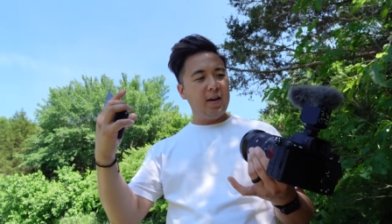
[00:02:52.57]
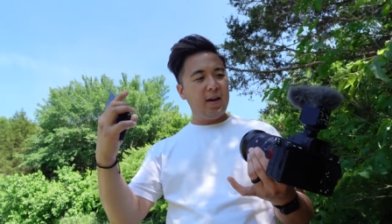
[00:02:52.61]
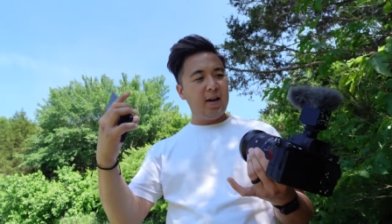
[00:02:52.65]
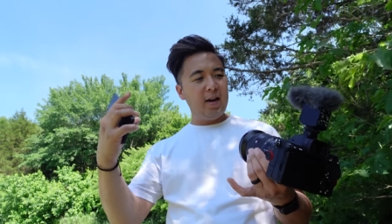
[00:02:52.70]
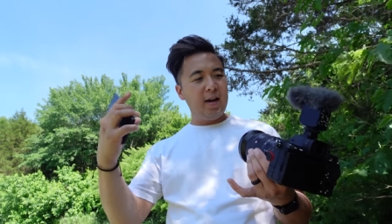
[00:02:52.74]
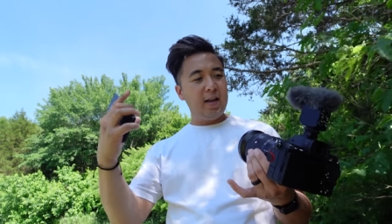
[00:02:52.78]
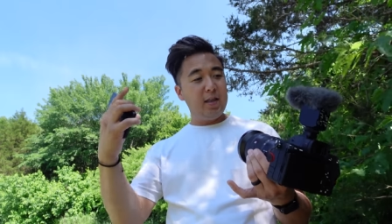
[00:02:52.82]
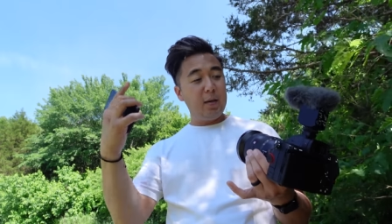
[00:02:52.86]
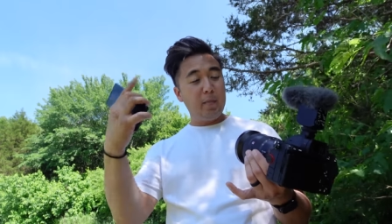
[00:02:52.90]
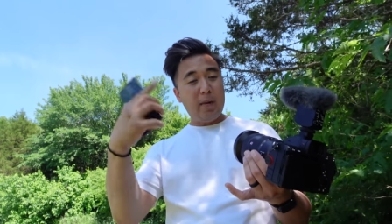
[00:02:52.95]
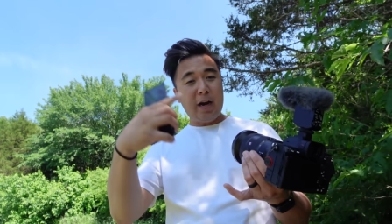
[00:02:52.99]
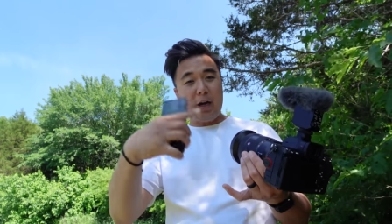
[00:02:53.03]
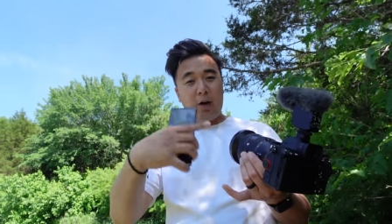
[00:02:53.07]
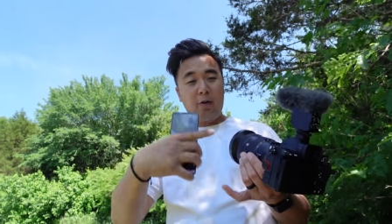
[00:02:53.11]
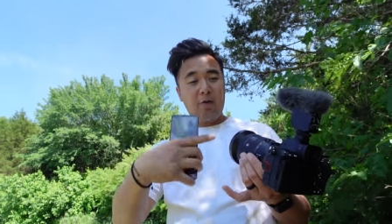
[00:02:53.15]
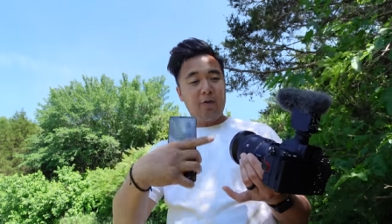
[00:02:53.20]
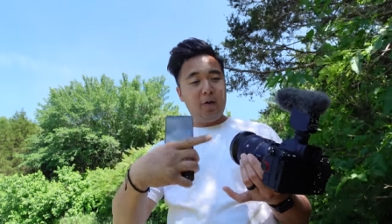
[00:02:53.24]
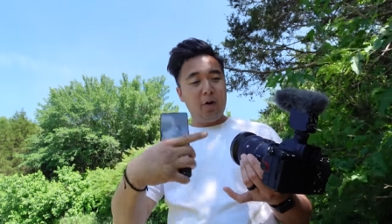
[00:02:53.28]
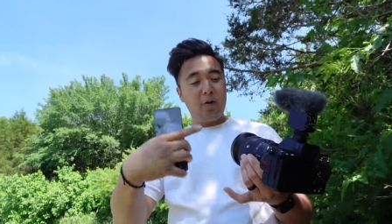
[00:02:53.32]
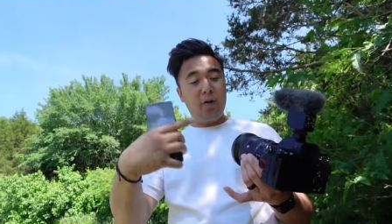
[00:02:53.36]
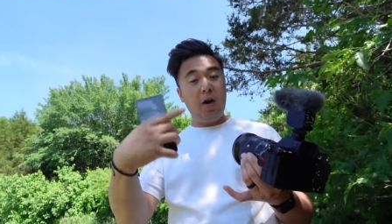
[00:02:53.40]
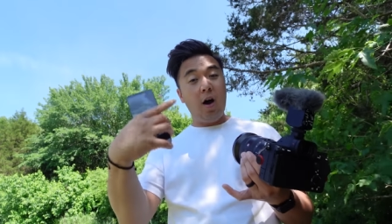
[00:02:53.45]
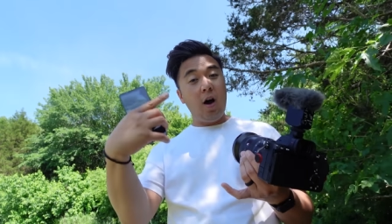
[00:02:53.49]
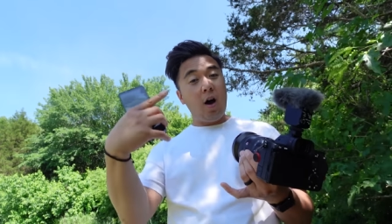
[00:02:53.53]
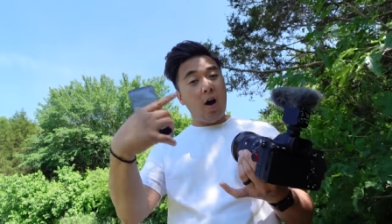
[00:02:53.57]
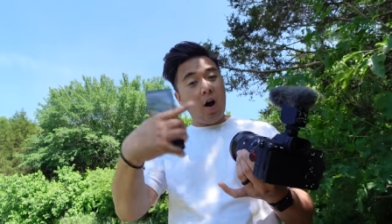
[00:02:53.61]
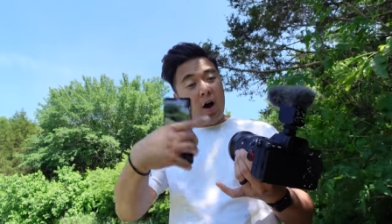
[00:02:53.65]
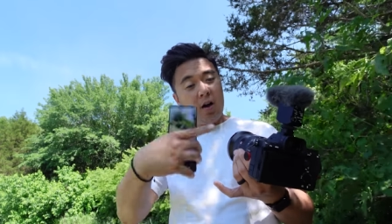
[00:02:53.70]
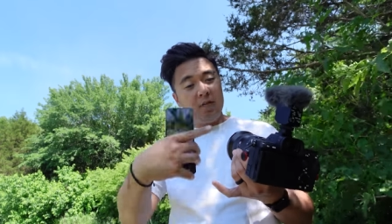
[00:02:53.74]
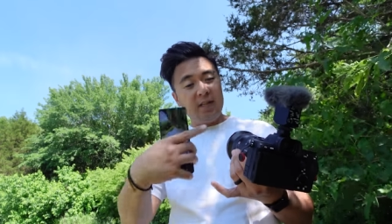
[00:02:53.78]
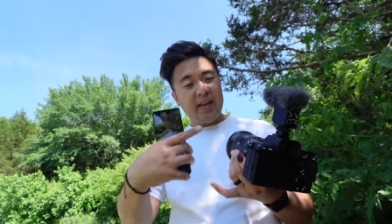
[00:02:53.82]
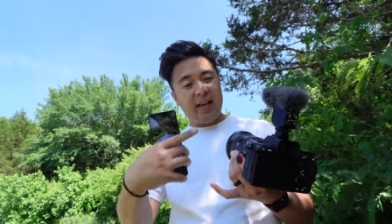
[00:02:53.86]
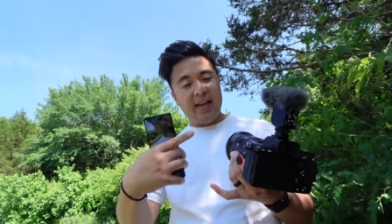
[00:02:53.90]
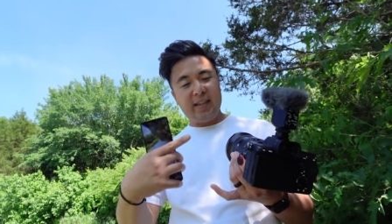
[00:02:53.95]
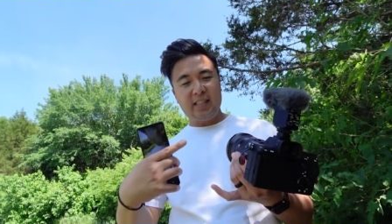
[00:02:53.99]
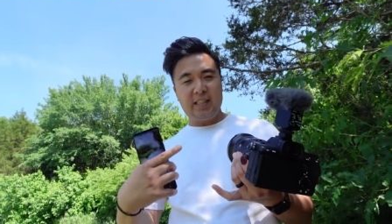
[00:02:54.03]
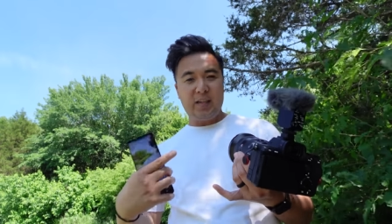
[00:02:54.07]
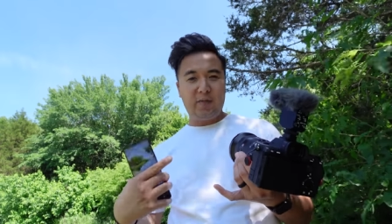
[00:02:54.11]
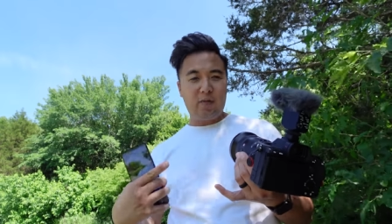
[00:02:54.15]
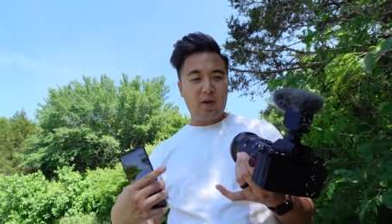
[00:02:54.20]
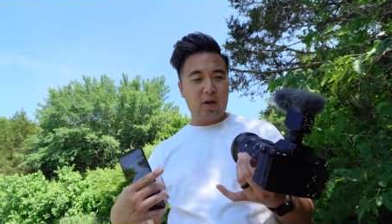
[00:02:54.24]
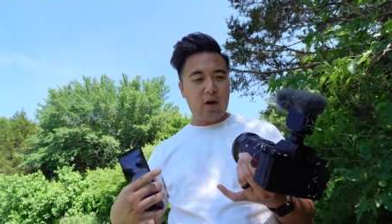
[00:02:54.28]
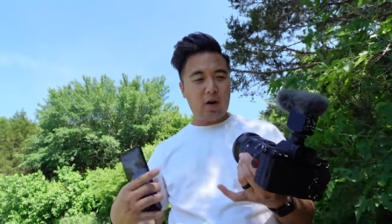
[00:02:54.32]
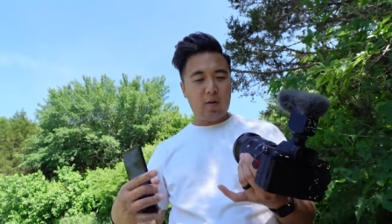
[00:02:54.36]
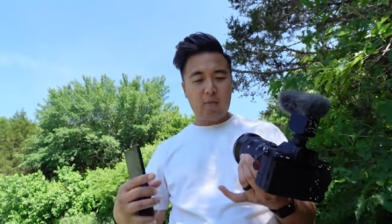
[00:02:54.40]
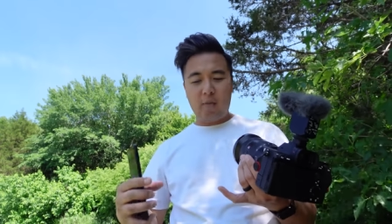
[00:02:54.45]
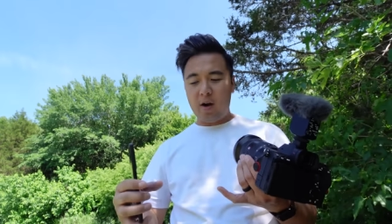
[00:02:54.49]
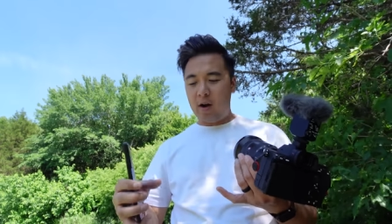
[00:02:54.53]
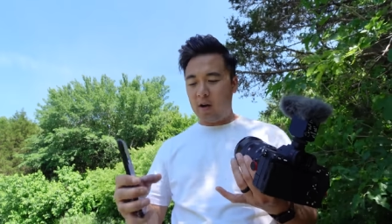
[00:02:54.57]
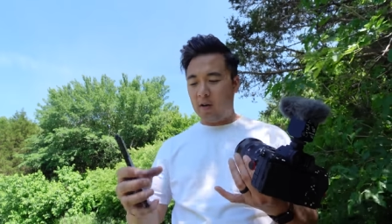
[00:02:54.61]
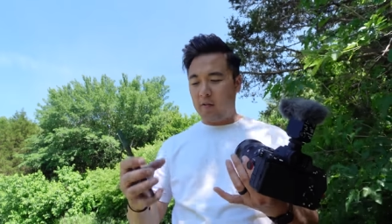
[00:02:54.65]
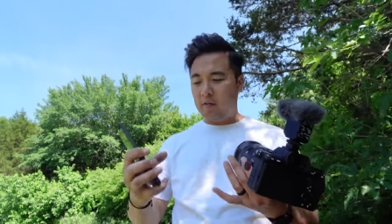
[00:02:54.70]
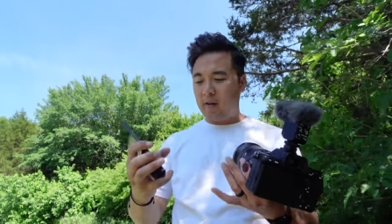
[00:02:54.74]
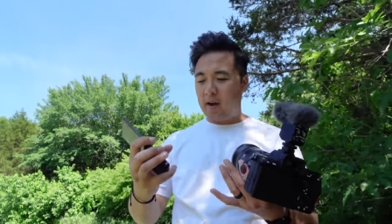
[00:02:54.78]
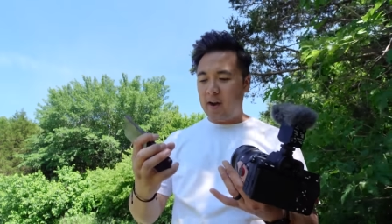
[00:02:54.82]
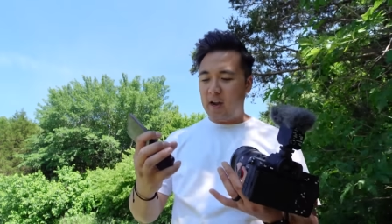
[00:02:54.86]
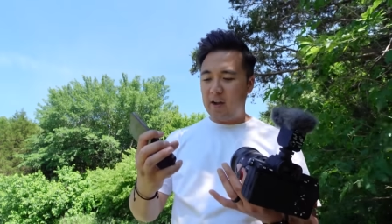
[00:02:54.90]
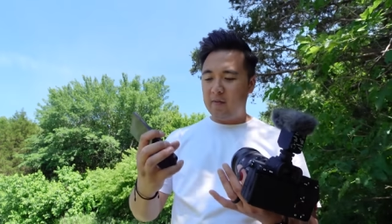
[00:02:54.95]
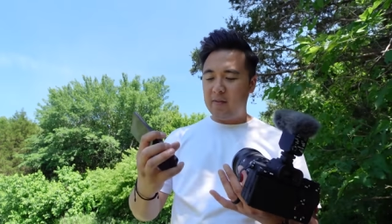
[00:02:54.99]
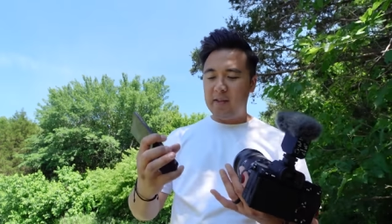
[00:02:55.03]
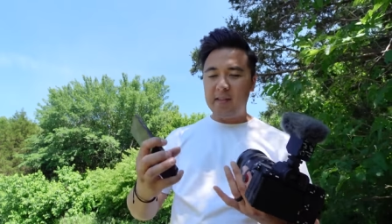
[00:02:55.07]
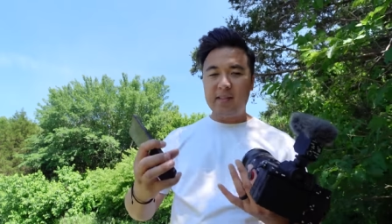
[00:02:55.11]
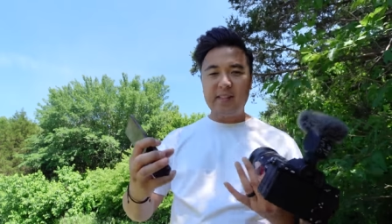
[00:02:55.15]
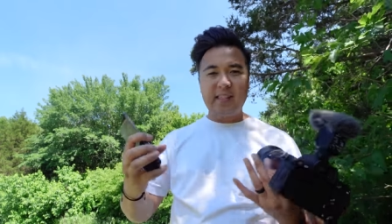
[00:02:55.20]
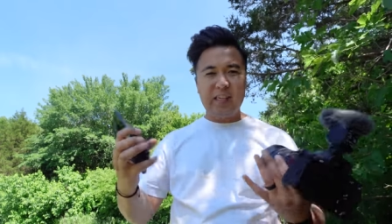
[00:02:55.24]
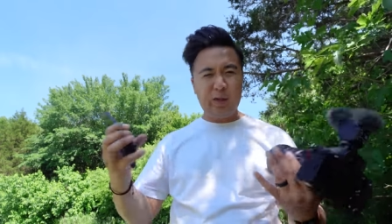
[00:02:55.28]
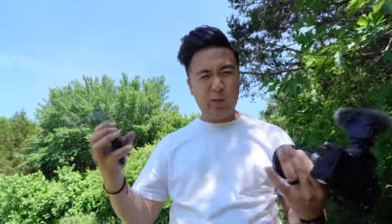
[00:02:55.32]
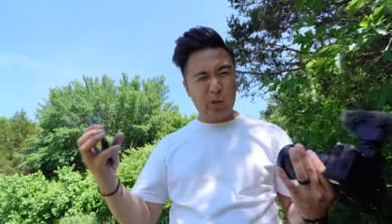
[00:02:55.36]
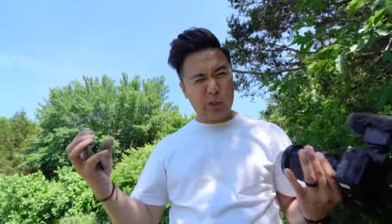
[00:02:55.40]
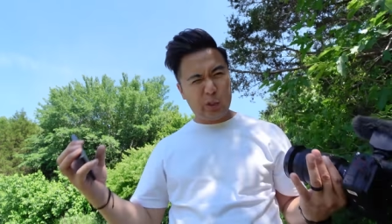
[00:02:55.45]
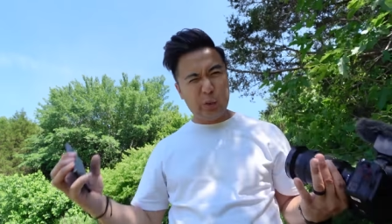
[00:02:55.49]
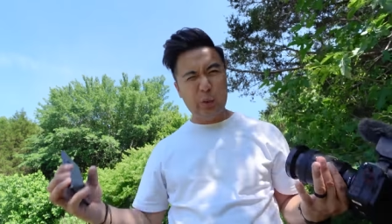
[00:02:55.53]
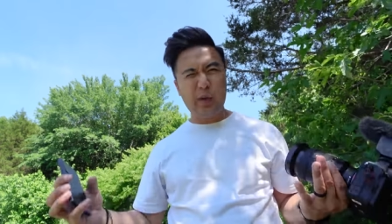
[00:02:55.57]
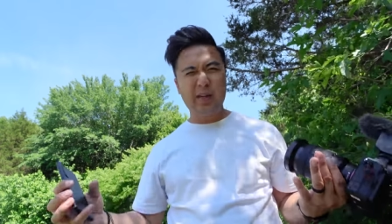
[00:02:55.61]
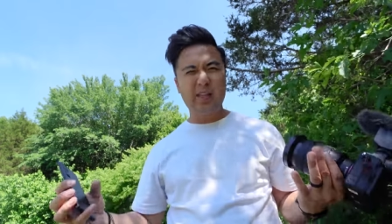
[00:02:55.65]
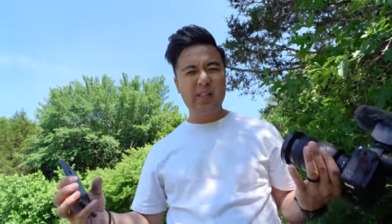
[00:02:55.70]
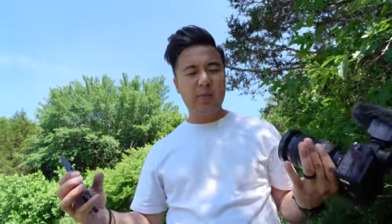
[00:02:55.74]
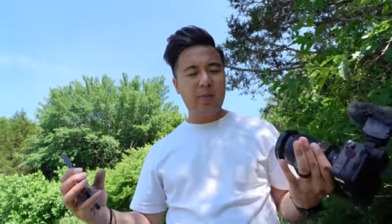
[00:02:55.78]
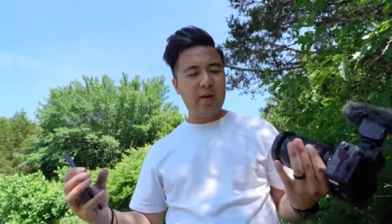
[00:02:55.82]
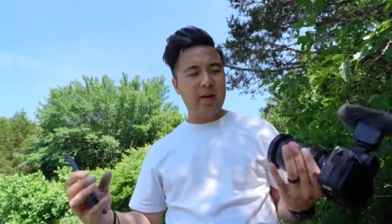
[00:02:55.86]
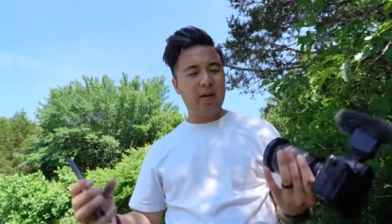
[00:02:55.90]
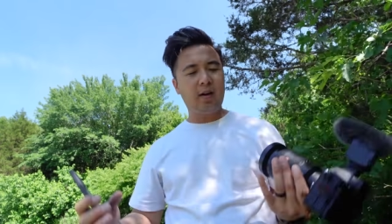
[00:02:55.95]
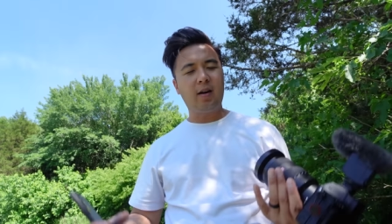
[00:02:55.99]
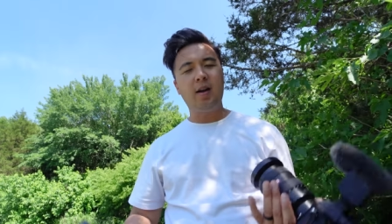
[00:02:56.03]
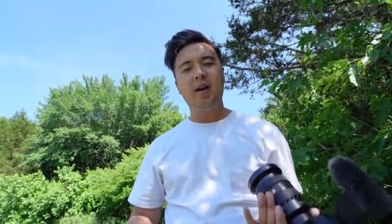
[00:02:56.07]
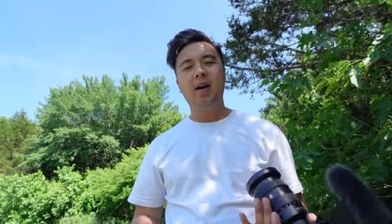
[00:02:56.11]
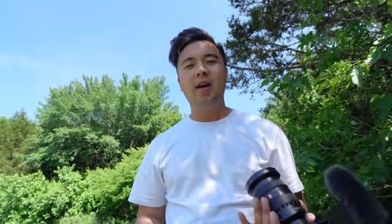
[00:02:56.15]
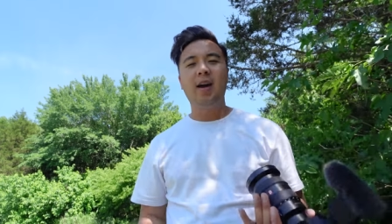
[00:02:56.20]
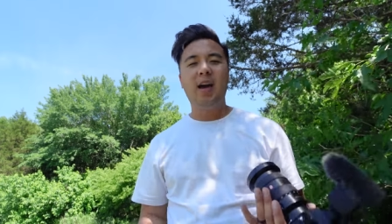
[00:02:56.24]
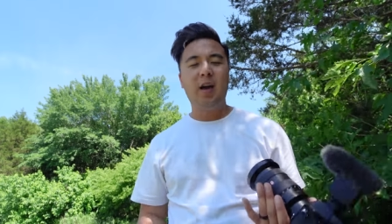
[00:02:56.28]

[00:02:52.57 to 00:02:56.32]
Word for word: uh, and the microphone on the A seven R Mark five and see which one is better.